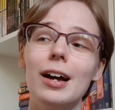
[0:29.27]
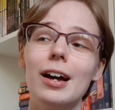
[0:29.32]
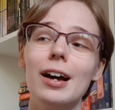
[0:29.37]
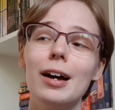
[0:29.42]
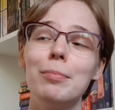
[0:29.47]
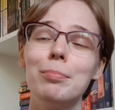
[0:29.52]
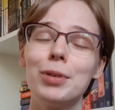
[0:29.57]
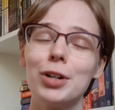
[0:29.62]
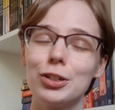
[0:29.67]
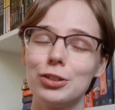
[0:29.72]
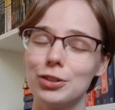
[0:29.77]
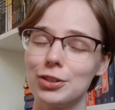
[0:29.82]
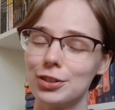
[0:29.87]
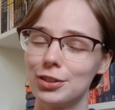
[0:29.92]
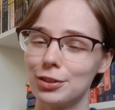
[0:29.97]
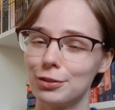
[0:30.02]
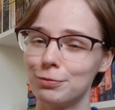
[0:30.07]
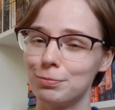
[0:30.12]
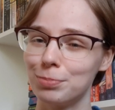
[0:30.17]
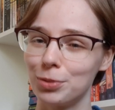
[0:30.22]
a bunch
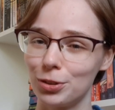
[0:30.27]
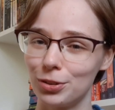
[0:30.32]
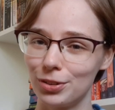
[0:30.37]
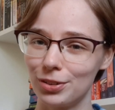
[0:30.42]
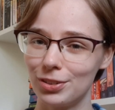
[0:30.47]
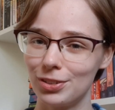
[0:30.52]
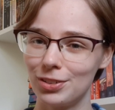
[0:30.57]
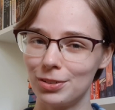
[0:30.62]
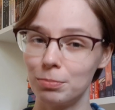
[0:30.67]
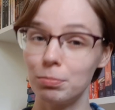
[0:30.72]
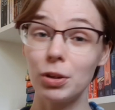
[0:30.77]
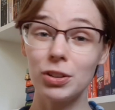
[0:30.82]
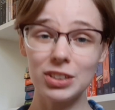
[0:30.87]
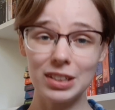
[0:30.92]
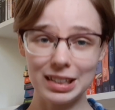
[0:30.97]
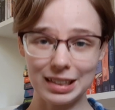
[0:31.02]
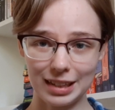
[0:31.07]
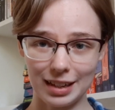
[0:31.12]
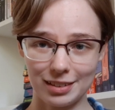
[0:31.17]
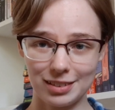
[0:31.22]
of books,
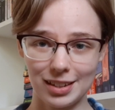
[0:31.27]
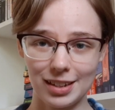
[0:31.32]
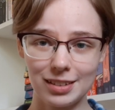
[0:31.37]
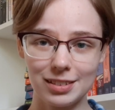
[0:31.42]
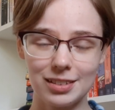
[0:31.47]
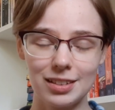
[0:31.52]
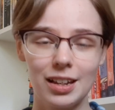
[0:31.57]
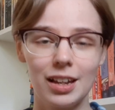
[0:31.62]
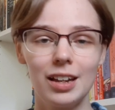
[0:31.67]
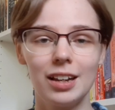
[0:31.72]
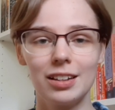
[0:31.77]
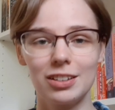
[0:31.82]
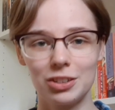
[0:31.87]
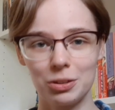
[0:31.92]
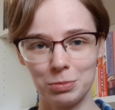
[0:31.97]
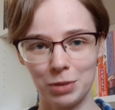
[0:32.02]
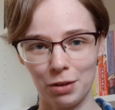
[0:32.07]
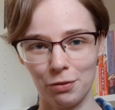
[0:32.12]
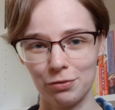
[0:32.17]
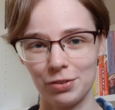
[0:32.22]
mostly classics,
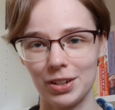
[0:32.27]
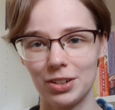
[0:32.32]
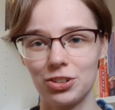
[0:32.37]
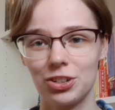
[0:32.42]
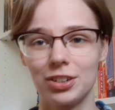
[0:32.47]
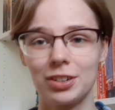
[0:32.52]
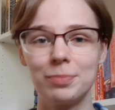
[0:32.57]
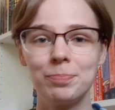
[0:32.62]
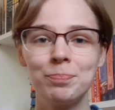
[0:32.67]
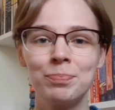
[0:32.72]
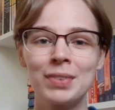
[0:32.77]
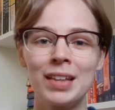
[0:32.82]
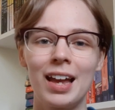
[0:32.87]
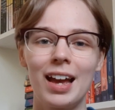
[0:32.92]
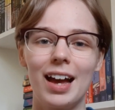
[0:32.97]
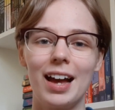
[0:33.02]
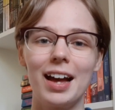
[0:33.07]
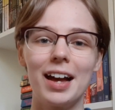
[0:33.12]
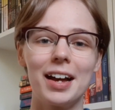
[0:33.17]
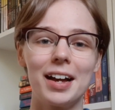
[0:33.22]
some non-fiction,
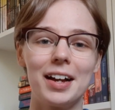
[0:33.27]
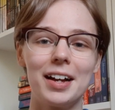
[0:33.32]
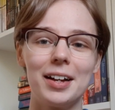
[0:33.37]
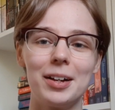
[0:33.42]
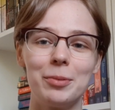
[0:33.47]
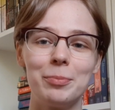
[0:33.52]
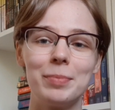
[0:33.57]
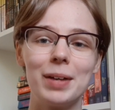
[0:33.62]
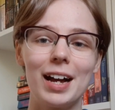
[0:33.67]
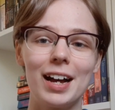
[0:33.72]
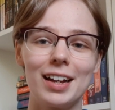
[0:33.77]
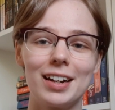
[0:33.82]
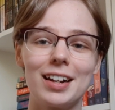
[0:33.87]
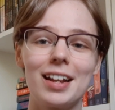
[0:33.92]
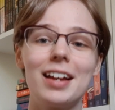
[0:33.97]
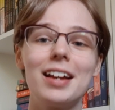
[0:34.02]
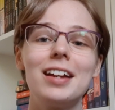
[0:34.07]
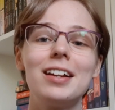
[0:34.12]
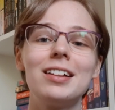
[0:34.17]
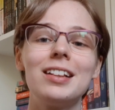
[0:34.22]
and
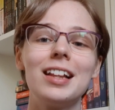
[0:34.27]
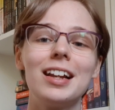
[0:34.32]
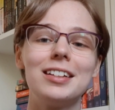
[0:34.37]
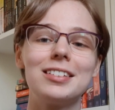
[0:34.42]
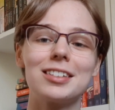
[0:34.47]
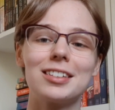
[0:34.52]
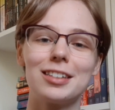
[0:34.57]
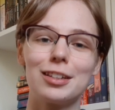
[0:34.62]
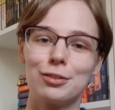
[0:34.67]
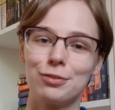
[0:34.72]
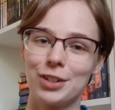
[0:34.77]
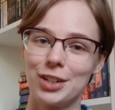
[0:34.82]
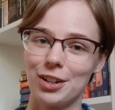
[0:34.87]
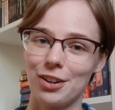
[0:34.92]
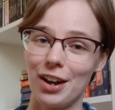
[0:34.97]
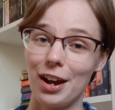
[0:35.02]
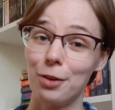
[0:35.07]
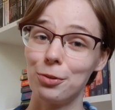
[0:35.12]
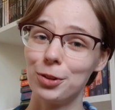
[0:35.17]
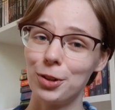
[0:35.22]
later this
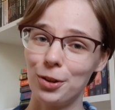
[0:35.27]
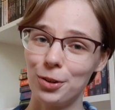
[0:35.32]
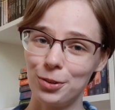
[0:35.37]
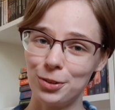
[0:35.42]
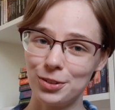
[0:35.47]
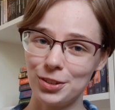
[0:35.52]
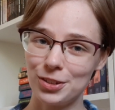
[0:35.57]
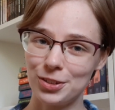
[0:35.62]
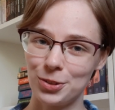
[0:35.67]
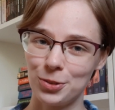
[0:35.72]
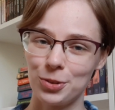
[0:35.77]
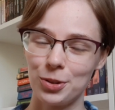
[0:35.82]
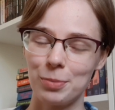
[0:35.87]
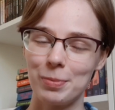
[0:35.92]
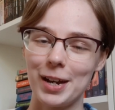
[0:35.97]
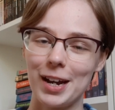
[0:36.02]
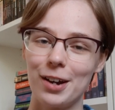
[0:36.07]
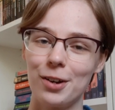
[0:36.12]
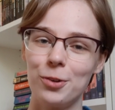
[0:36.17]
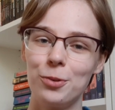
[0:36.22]
video I will also talk
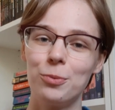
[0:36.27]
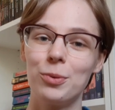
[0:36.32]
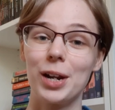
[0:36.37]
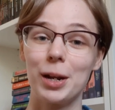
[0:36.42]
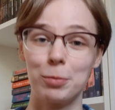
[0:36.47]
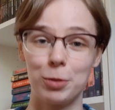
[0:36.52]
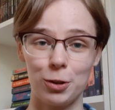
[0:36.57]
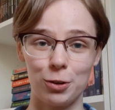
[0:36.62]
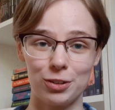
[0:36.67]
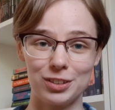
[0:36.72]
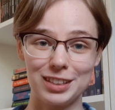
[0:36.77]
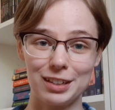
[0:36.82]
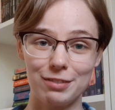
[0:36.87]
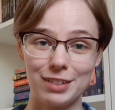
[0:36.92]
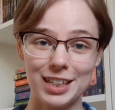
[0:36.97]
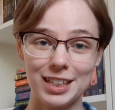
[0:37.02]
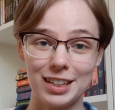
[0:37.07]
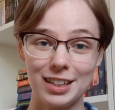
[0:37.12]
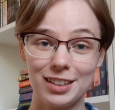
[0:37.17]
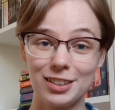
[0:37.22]
about what I'm currently
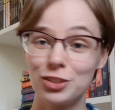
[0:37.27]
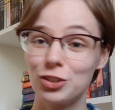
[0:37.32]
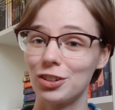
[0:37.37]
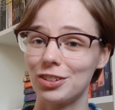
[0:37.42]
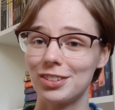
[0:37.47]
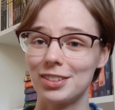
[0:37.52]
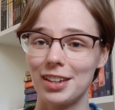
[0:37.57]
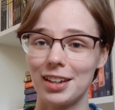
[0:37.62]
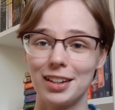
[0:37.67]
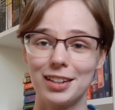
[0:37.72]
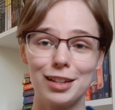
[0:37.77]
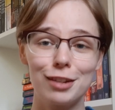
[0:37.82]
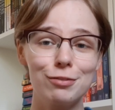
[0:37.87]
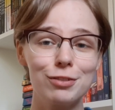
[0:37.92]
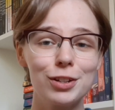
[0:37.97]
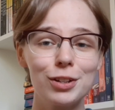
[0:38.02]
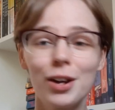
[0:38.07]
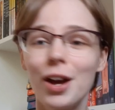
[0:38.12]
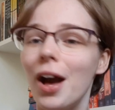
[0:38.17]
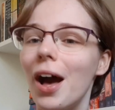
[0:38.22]
reading, just to give
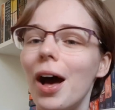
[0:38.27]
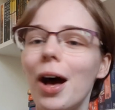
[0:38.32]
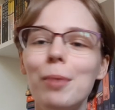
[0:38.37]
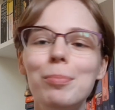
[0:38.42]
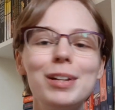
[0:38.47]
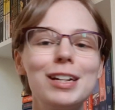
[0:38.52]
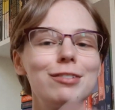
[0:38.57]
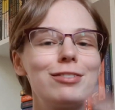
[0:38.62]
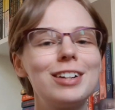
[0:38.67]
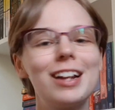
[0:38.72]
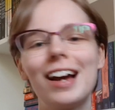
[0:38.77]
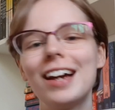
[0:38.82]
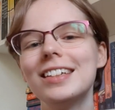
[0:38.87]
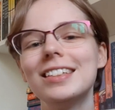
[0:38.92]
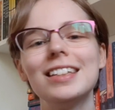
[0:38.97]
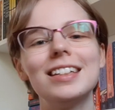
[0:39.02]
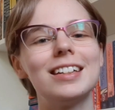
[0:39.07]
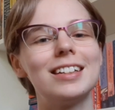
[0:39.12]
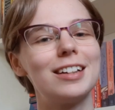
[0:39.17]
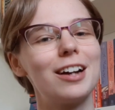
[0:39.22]
you a bit of an
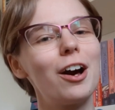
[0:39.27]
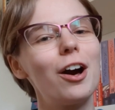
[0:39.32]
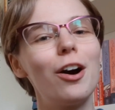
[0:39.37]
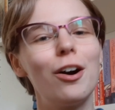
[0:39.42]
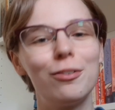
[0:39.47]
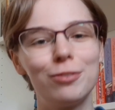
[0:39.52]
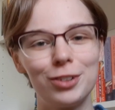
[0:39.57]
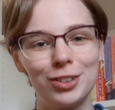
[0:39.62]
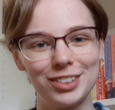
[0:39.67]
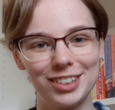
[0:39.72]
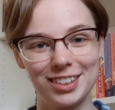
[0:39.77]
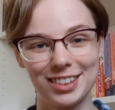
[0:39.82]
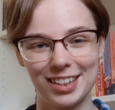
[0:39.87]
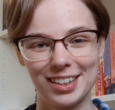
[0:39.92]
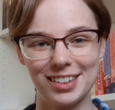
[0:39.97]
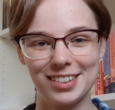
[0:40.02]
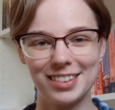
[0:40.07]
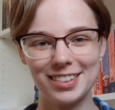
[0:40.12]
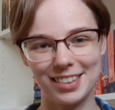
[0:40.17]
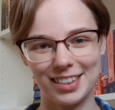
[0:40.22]
idea of all the
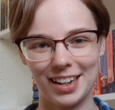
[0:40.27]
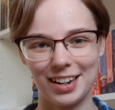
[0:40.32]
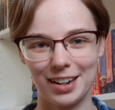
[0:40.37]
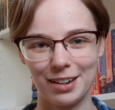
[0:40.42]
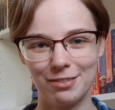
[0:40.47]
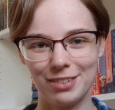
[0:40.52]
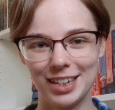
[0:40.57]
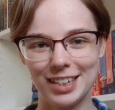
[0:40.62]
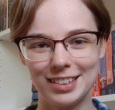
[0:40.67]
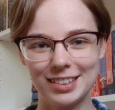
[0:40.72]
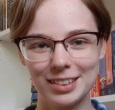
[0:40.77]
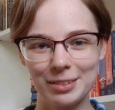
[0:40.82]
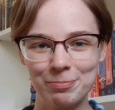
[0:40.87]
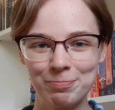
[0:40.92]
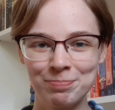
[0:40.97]
things that I read.